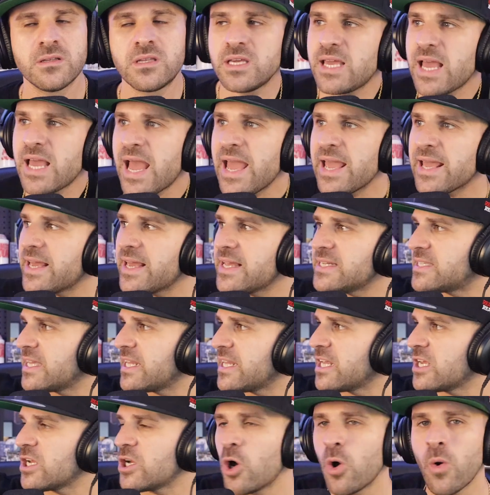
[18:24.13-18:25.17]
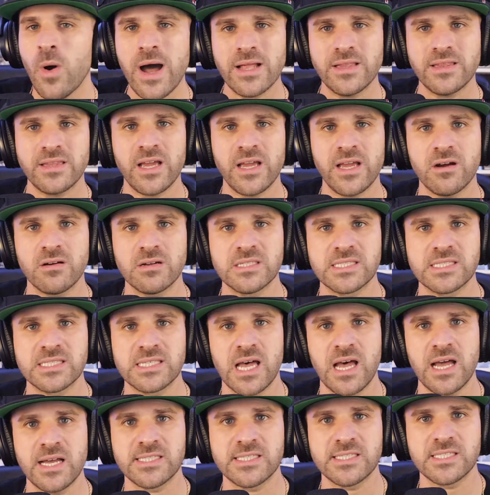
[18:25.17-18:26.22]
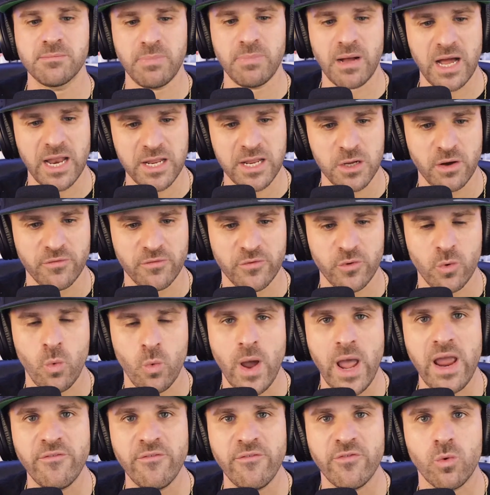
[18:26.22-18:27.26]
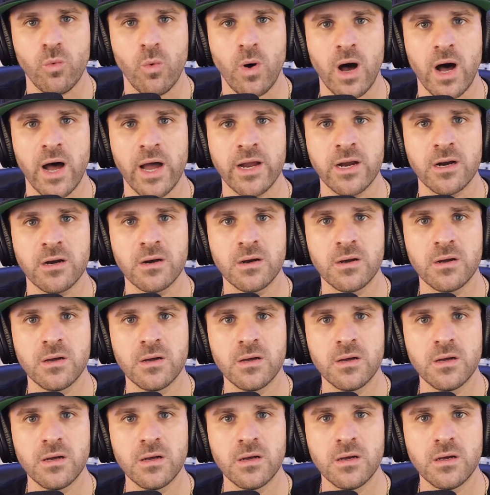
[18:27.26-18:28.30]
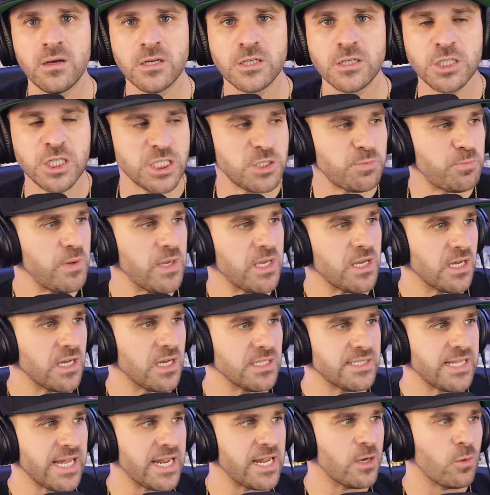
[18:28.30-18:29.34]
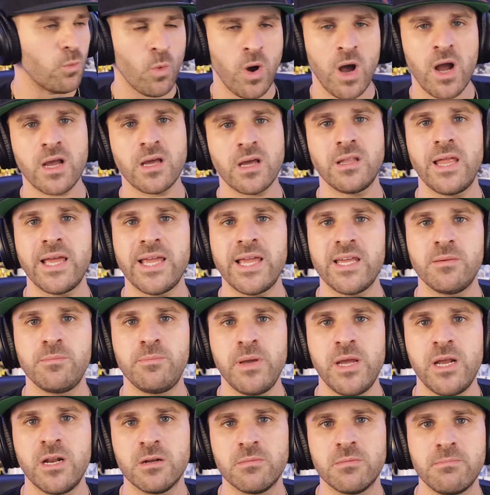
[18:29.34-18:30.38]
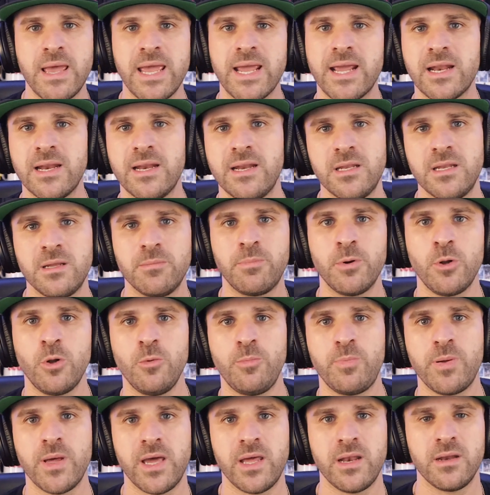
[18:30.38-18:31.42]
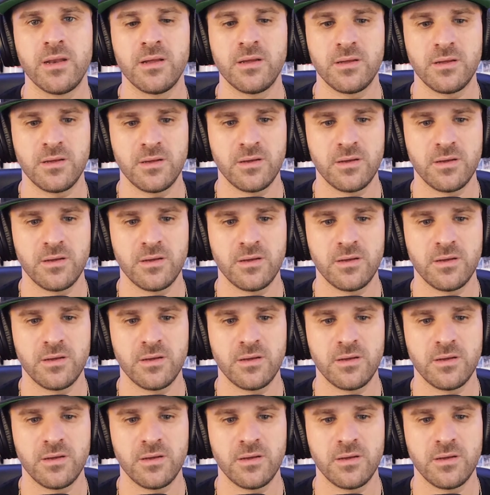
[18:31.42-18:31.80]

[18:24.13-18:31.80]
The Yankees didn't go out there and sign somebody off the waiver wire just because they didn't want Clayton Beater making it in the bullpen.